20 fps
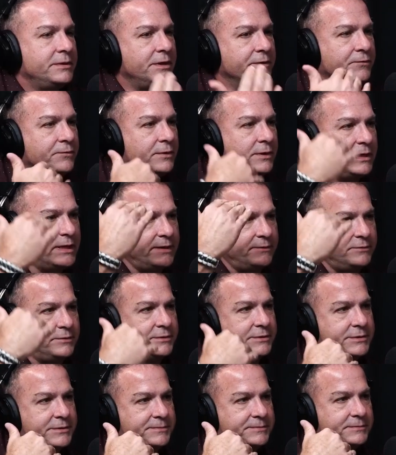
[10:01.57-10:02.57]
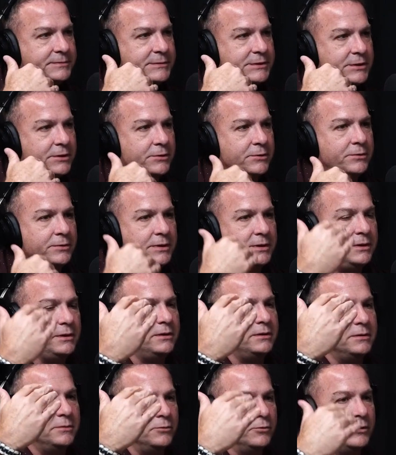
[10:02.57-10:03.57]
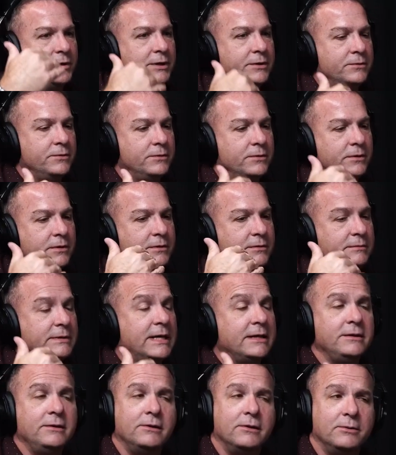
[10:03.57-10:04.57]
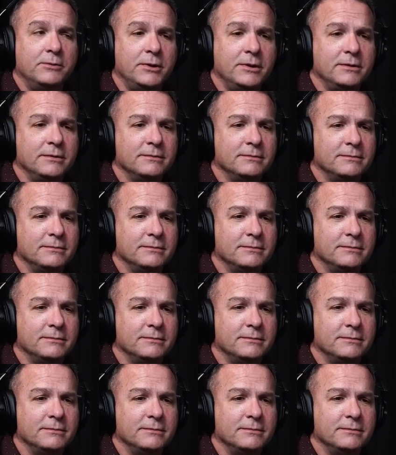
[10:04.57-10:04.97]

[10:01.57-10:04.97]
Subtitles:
Different levels. So in the Marine Corps, not the Army,